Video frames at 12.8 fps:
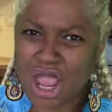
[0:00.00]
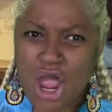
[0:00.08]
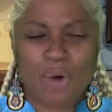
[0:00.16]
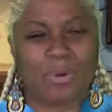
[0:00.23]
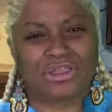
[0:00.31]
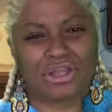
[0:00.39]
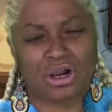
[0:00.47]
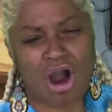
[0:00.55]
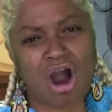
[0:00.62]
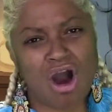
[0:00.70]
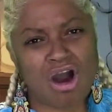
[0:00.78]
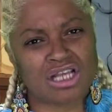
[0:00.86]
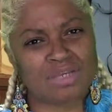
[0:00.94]
With the
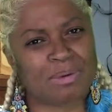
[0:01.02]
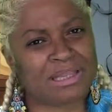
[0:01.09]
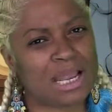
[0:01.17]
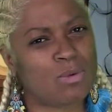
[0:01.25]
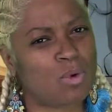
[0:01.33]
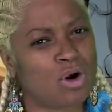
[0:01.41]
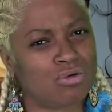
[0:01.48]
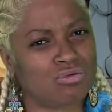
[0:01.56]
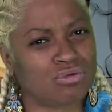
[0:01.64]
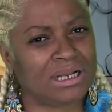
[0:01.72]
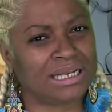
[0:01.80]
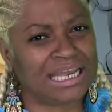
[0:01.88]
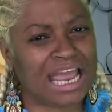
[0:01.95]
cars, but they weren't
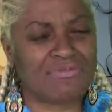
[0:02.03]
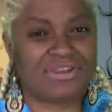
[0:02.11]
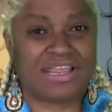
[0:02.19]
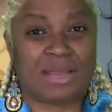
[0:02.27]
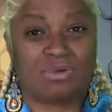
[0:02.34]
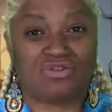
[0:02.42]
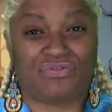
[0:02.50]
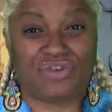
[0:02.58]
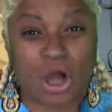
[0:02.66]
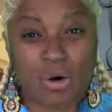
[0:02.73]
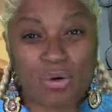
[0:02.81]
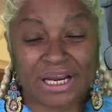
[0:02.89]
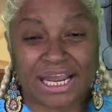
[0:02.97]
really. Everything was
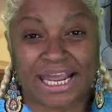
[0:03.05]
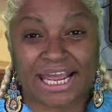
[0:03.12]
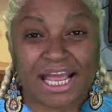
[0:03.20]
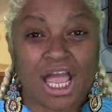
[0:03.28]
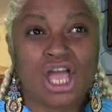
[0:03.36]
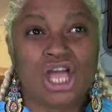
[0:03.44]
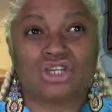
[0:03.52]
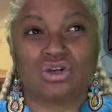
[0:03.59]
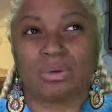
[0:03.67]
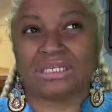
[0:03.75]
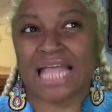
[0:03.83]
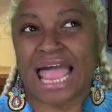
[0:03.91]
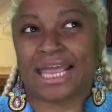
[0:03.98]
floating. So it
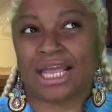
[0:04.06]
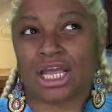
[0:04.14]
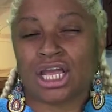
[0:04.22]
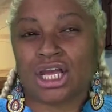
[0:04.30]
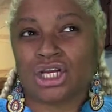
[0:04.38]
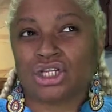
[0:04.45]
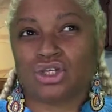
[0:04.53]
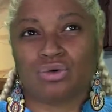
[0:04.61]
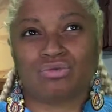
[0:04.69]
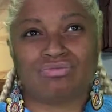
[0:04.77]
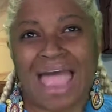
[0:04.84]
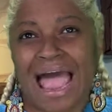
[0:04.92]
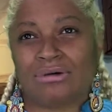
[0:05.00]
was like
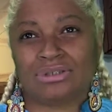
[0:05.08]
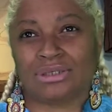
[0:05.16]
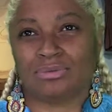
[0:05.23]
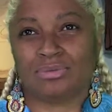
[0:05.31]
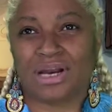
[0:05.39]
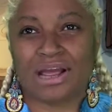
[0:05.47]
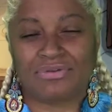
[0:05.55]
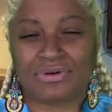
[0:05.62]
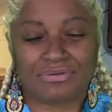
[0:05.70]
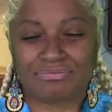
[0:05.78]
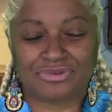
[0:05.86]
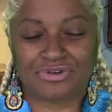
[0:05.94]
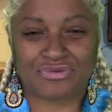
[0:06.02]
2000,
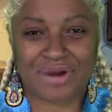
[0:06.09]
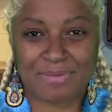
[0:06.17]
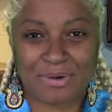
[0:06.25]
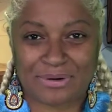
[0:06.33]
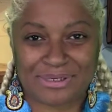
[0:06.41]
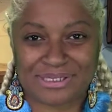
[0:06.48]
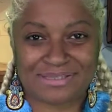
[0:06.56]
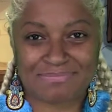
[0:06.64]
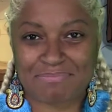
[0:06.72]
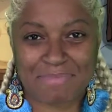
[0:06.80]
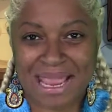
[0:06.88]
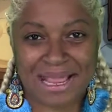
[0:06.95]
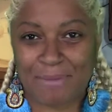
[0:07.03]
whatever dreamers
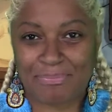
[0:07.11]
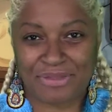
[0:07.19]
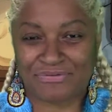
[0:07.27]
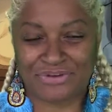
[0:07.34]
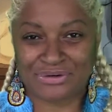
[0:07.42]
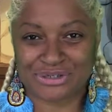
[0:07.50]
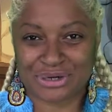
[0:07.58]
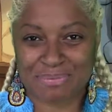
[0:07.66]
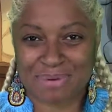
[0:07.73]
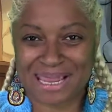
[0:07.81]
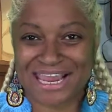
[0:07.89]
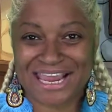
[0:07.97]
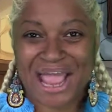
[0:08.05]
make up the future to
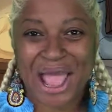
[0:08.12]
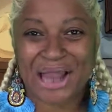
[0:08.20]
be,